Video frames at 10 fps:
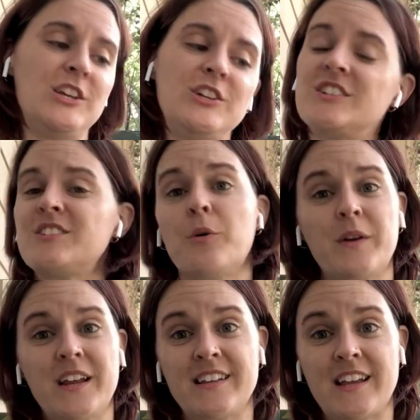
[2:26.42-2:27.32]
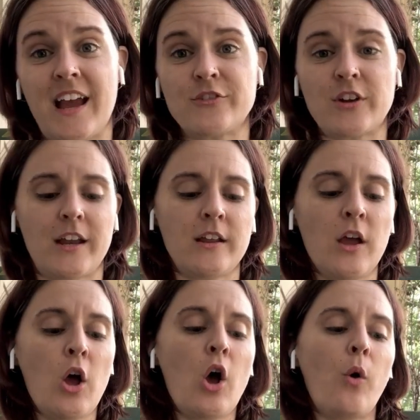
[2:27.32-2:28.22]
You just don't want to get dehydrated.
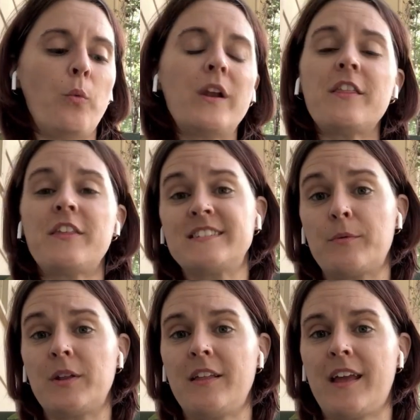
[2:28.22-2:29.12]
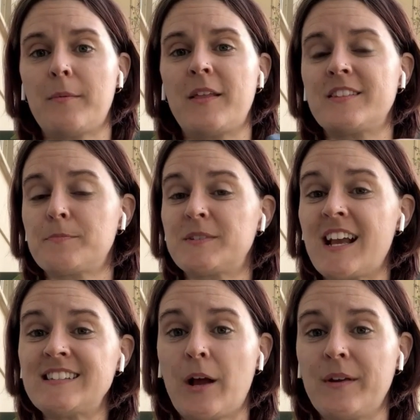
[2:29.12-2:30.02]
One of the things I really like about this,
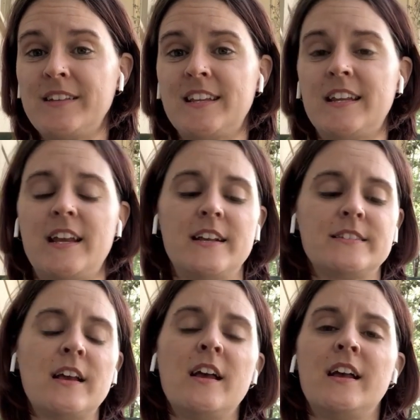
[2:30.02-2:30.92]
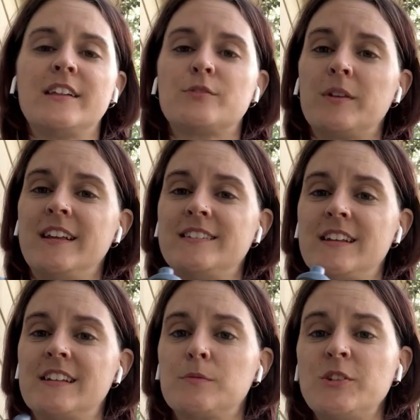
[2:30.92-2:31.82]
besides how easy it is, it's really
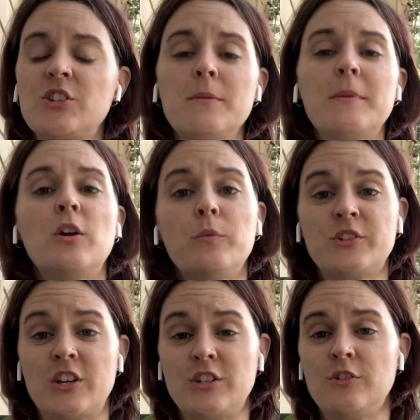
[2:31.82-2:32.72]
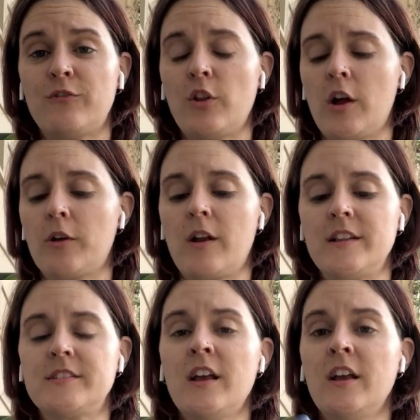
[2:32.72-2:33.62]
easy to switch in the middle, which I do for longer
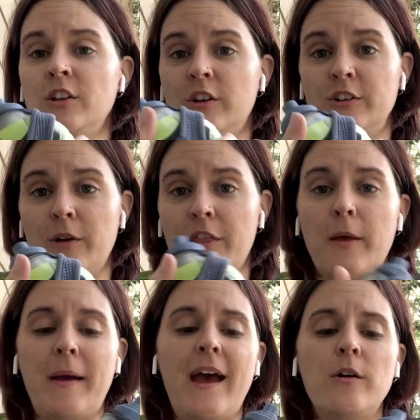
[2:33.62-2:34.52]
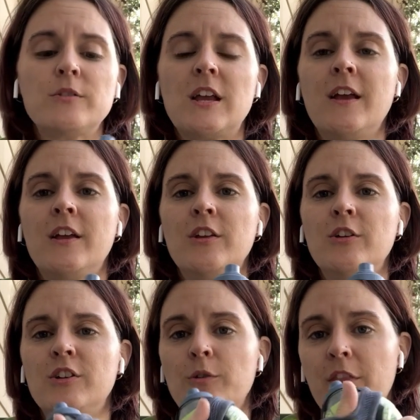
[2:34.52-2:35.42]
runs. You can do it thumb out,
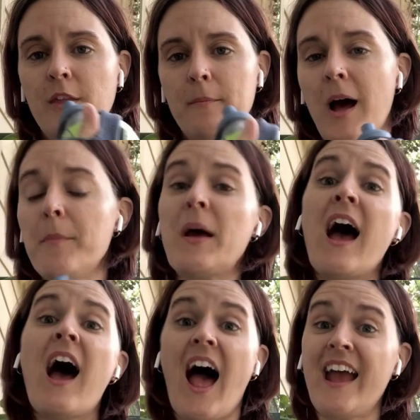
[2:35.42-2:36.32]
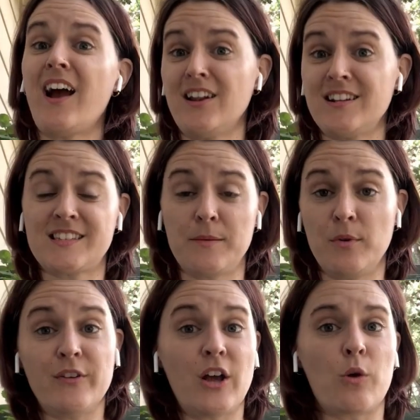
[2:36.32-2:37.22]
you can do it thumb up. I honestly
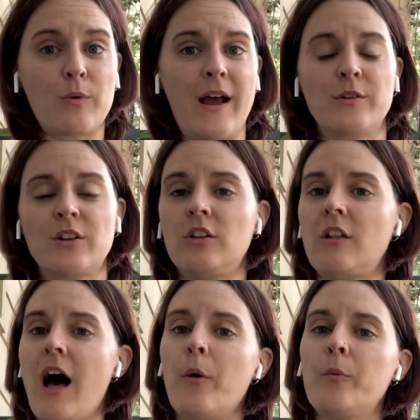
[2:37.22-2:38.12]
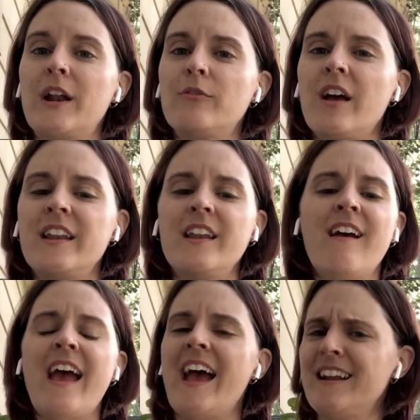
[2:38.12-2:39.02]
move it around a lot when I run,
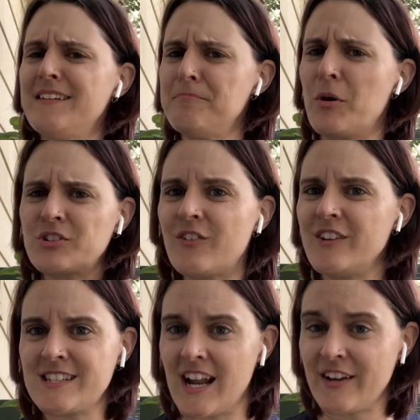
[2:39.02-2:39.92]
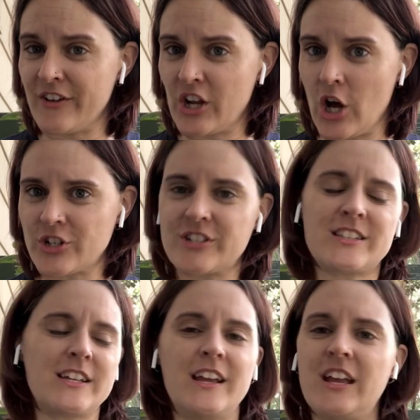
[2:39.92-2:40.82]
and most of it's not even
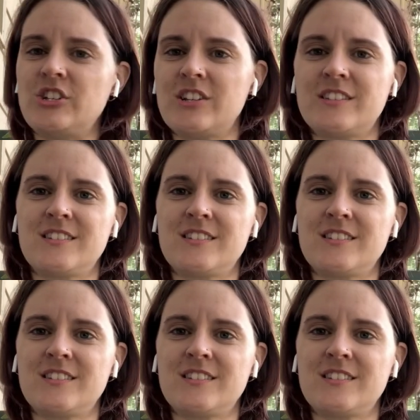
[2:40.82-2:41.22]
consciously. It's